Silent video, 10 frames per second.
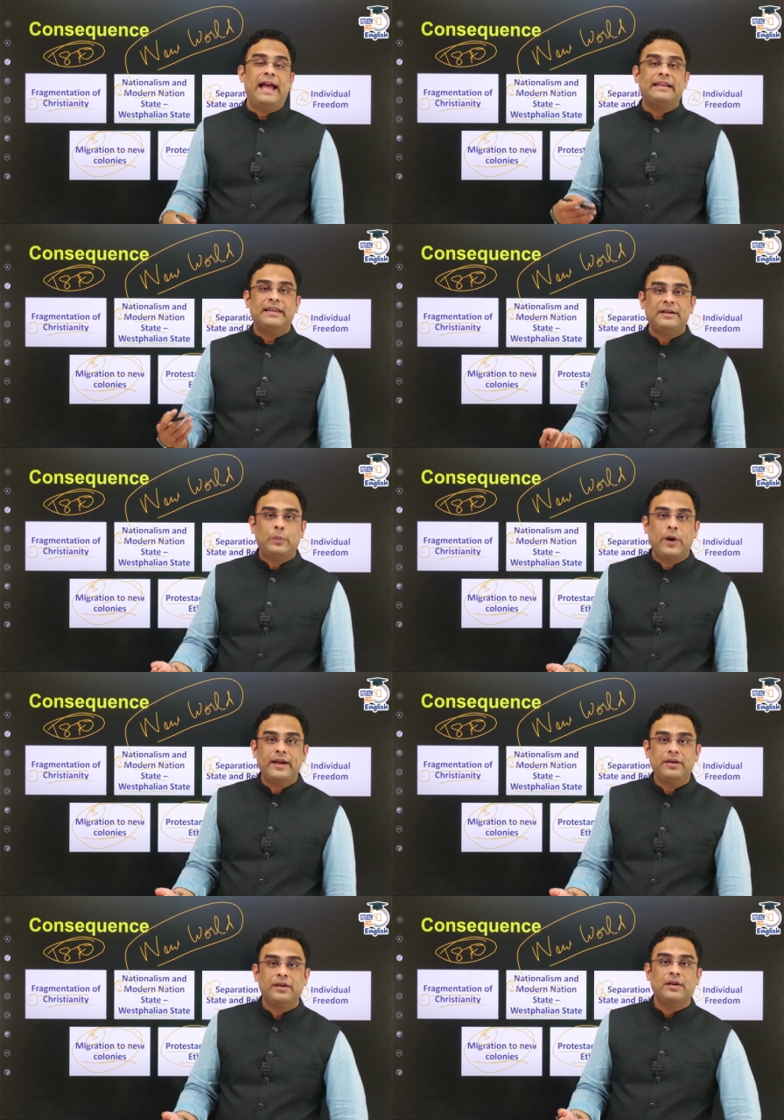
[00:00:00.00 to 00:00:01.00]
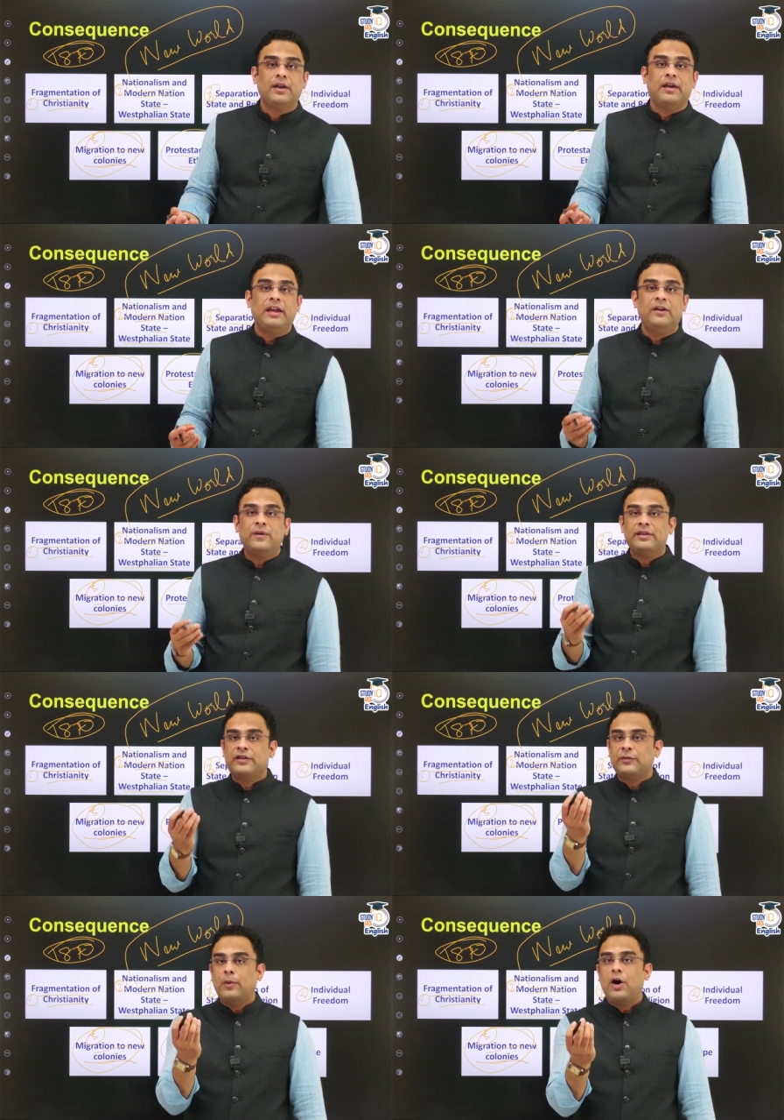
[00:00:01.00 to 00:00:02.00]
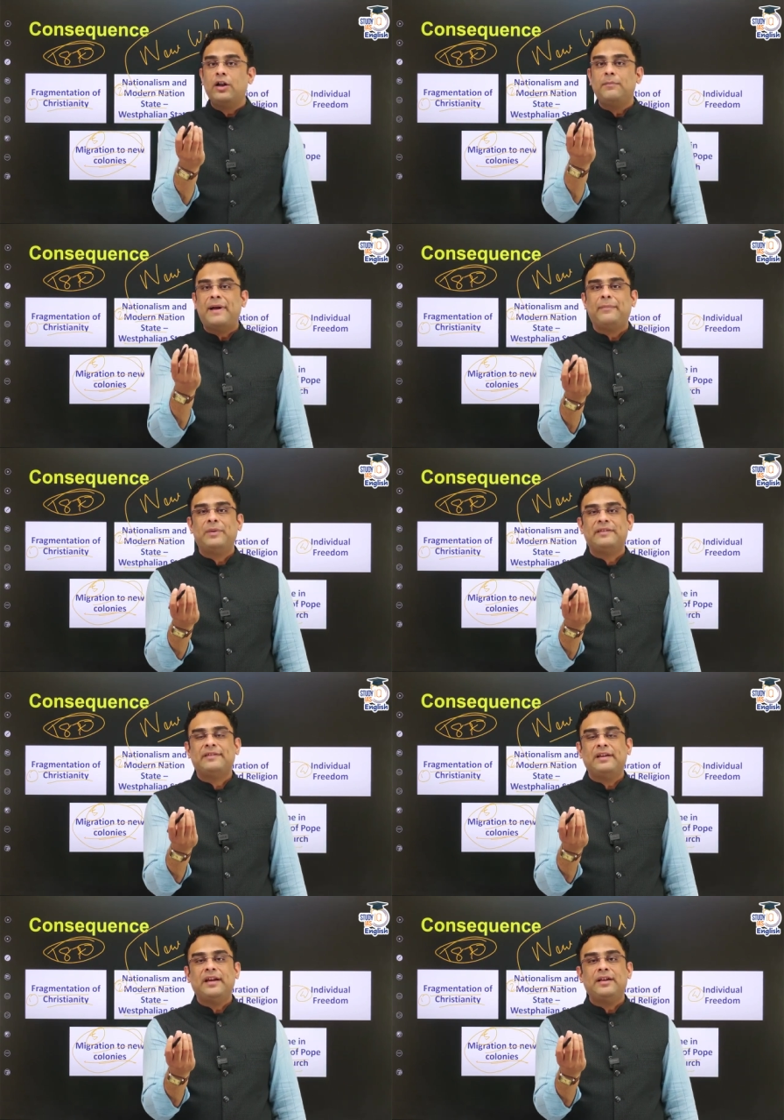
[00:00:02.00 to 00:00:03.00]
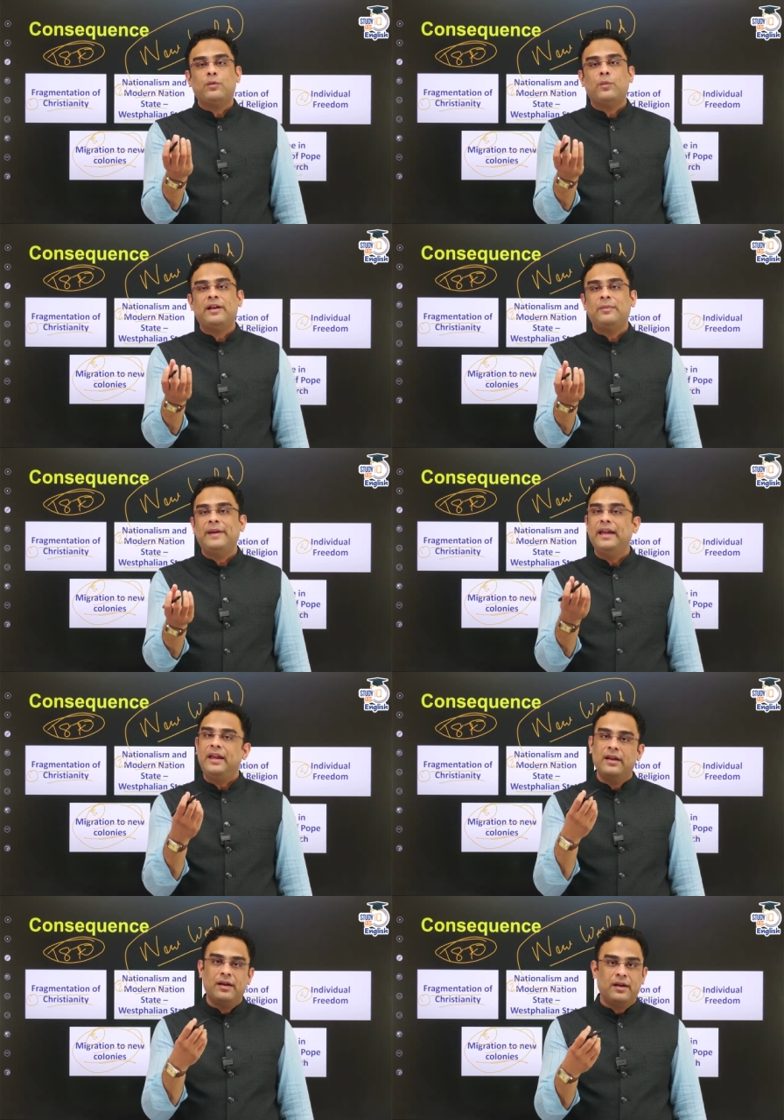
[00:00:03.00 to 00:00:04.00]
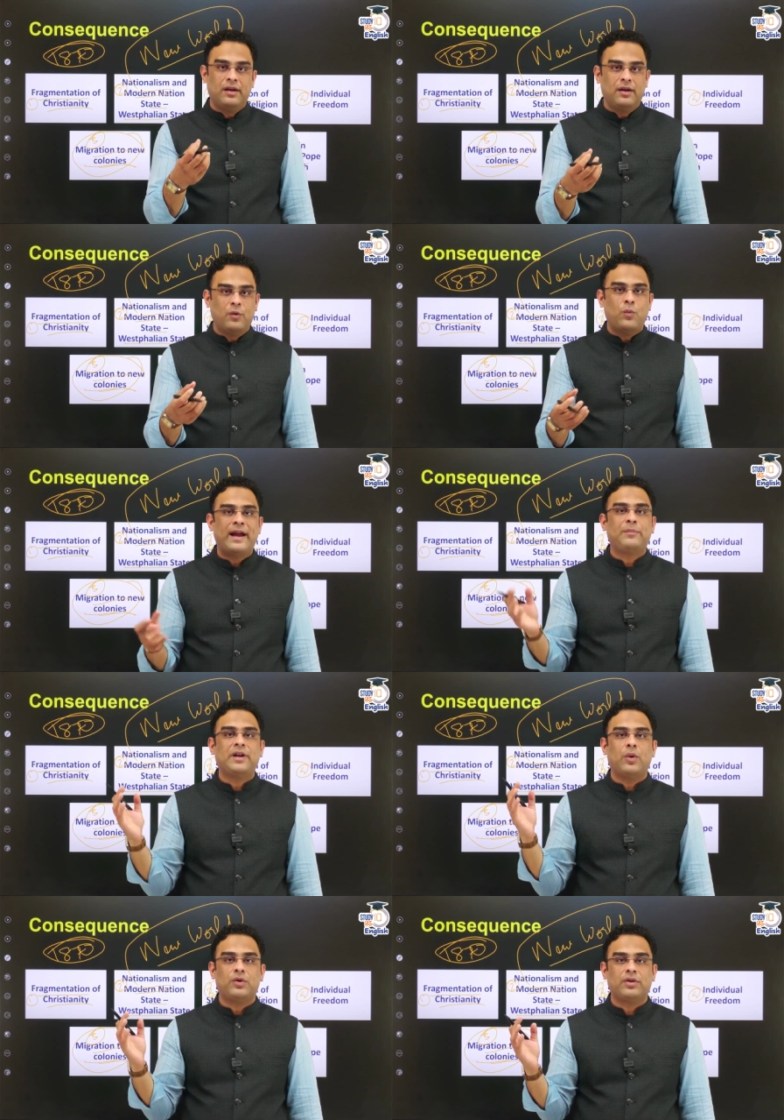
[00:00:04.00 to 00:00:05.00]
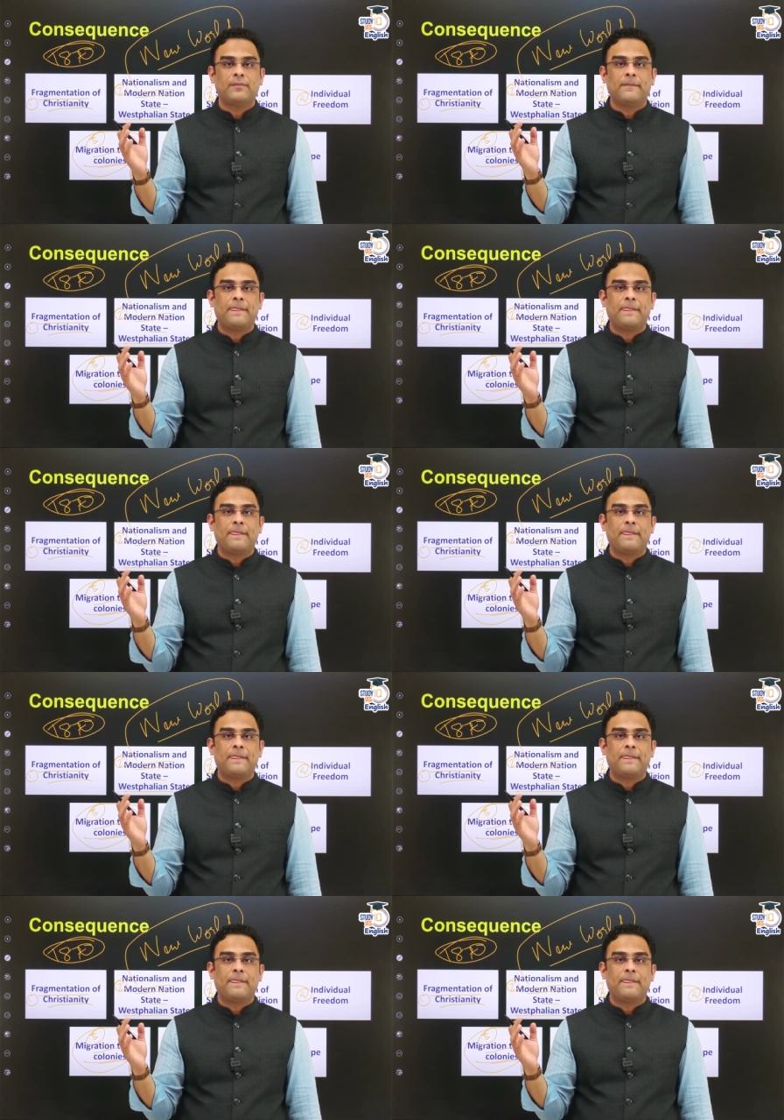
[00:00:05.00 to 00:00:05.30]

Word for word: at that point, even the small papal state will be wiped out.